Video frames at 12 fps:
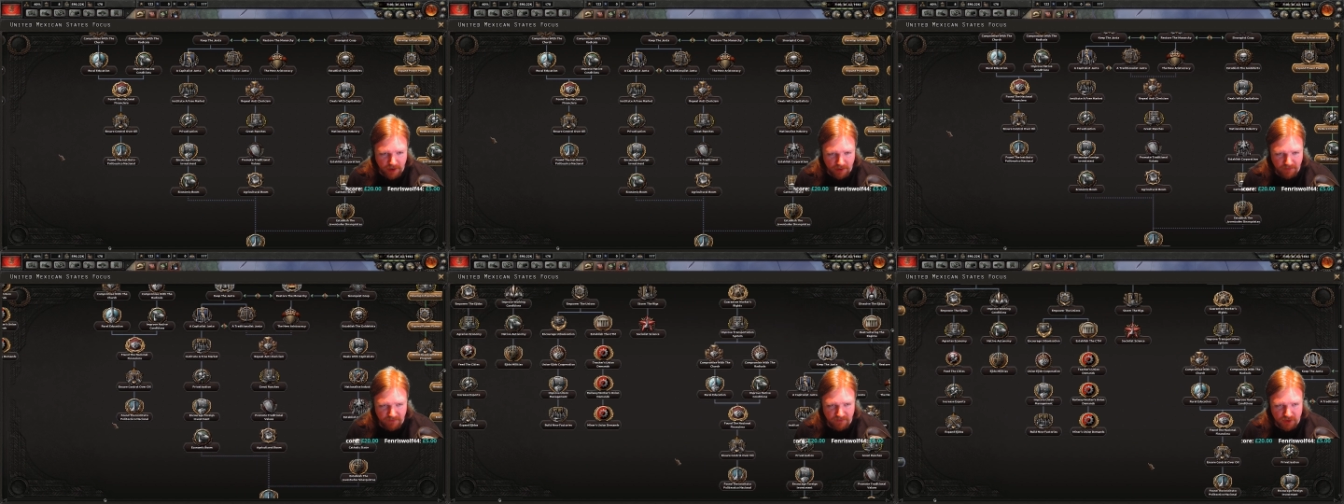
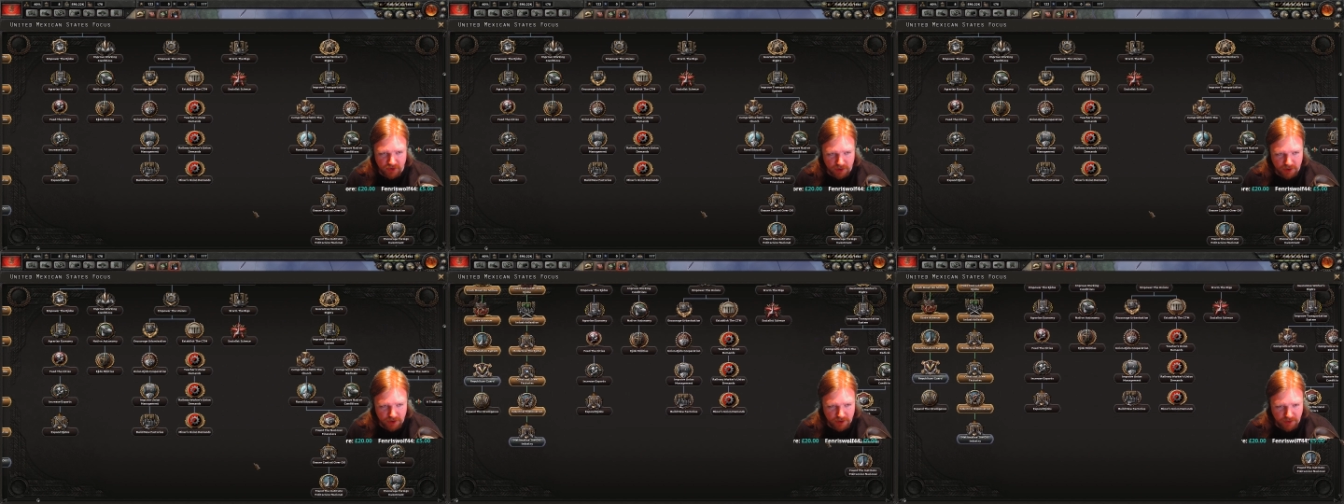
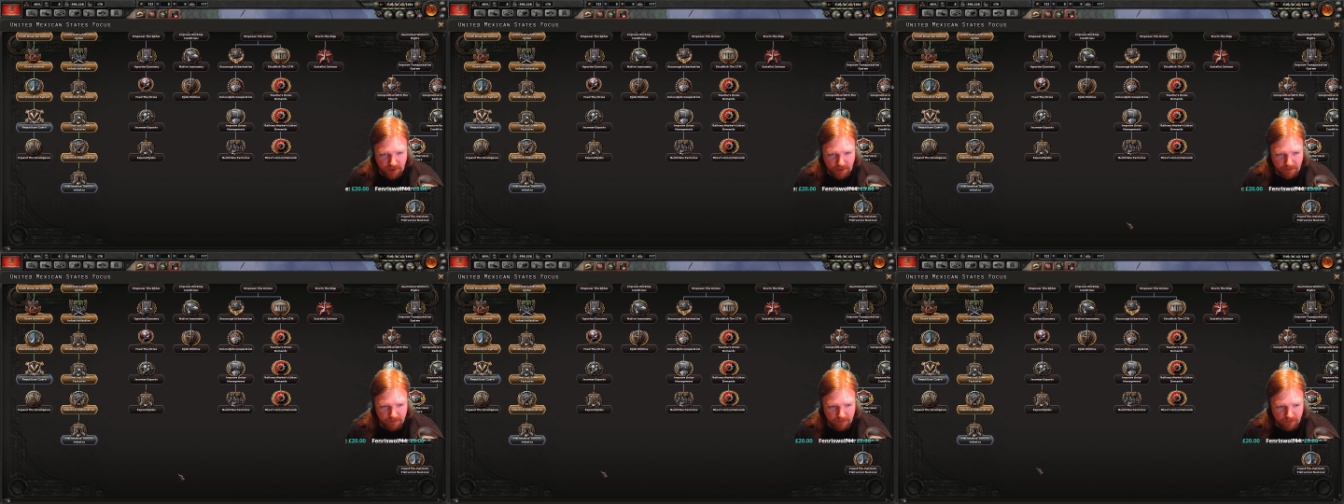infrastructure, so
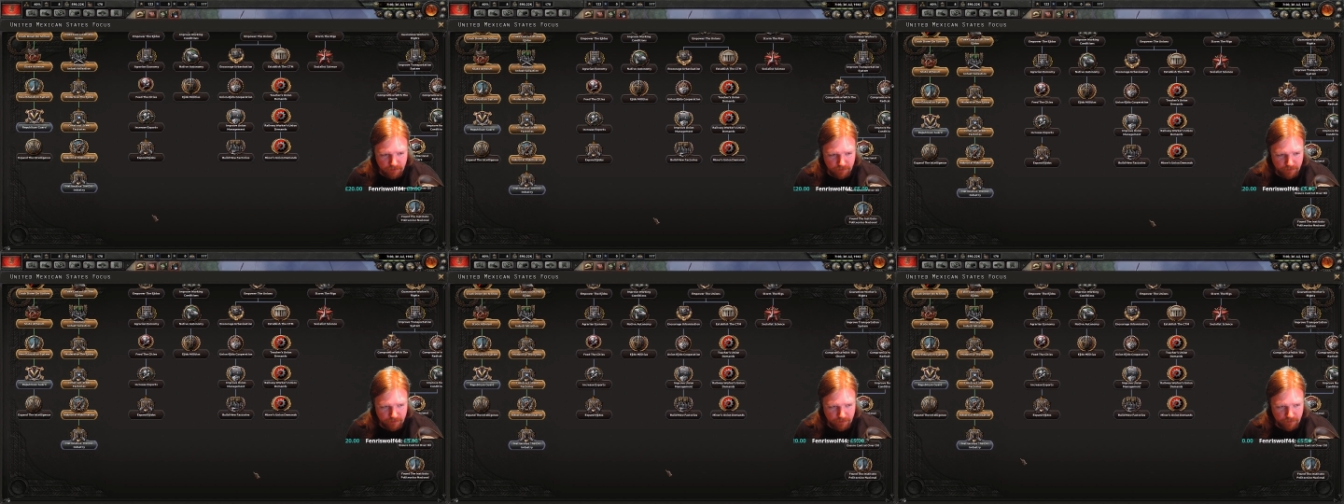I'm
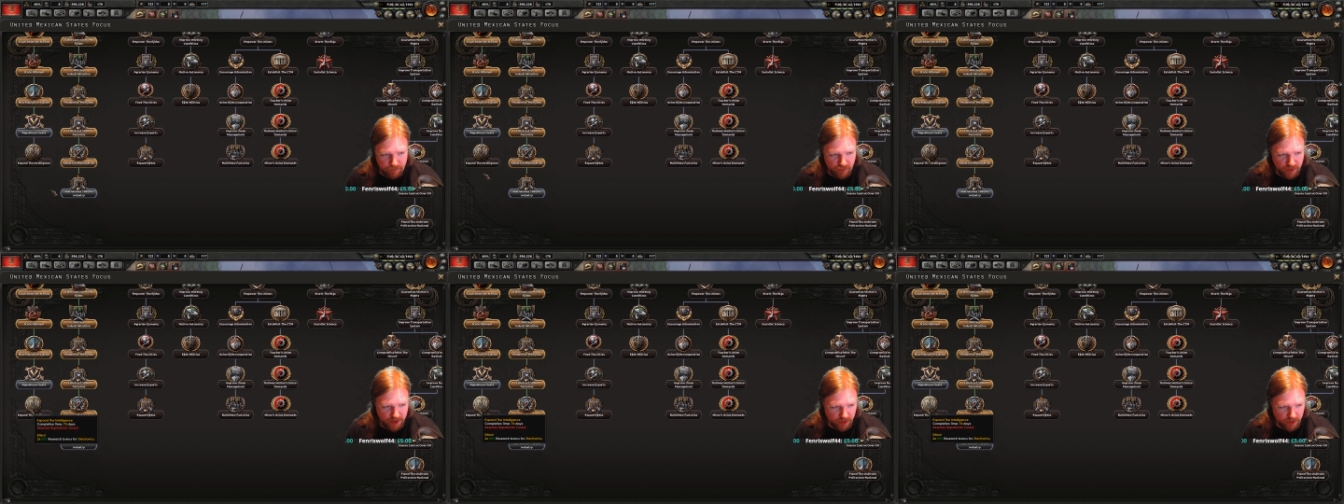
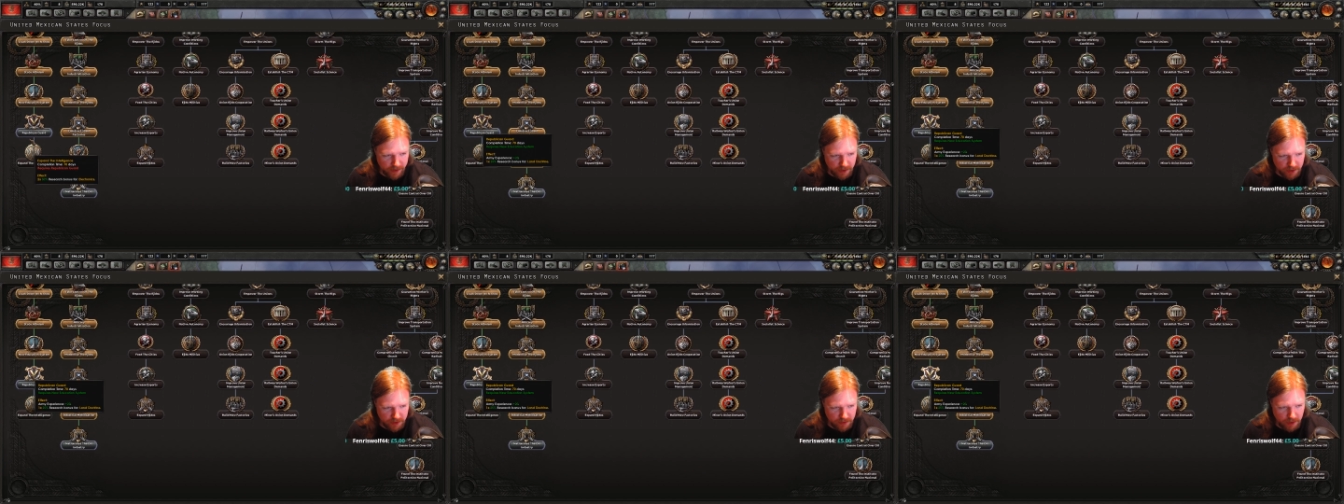pretty sure I can
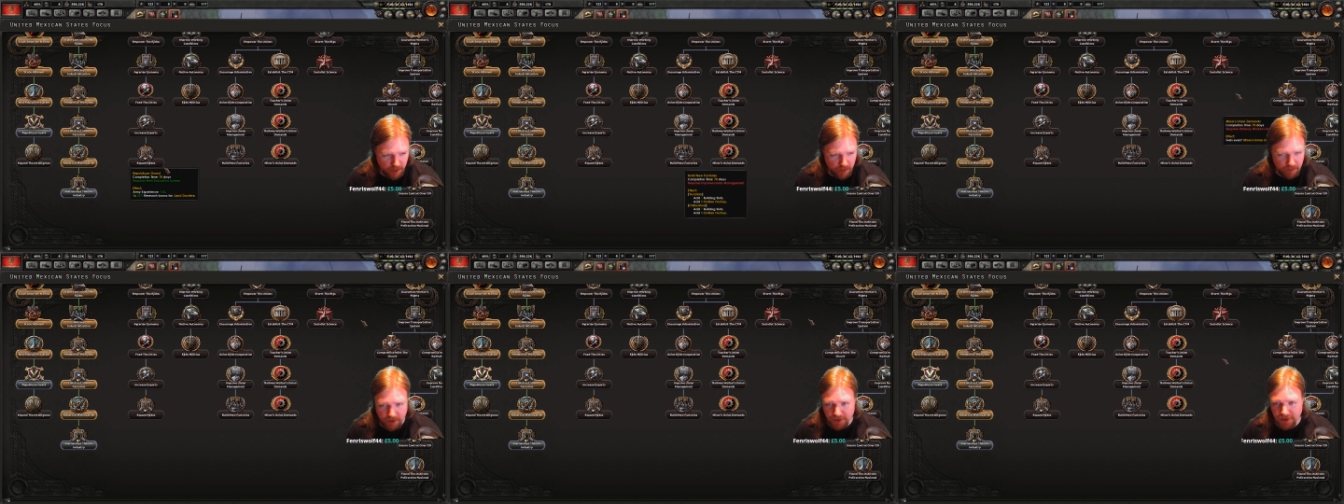just go and
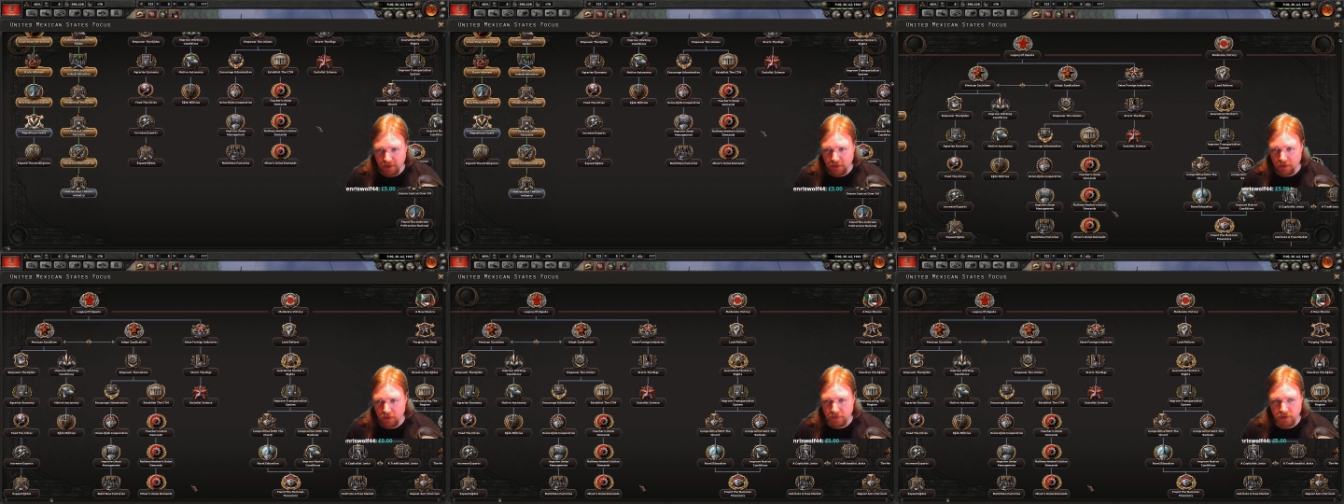build
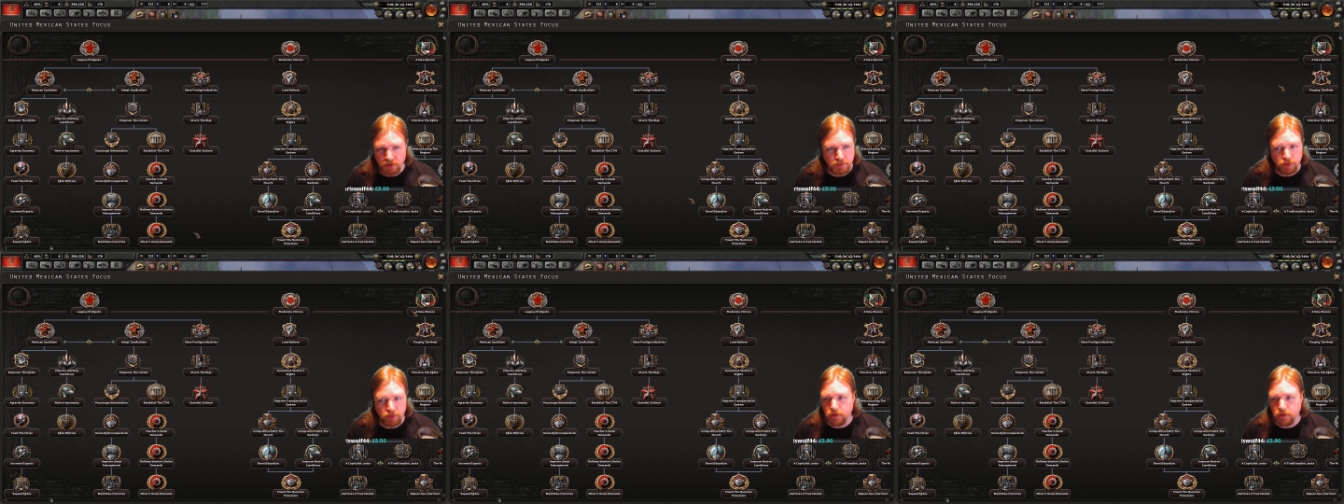anything up at this point.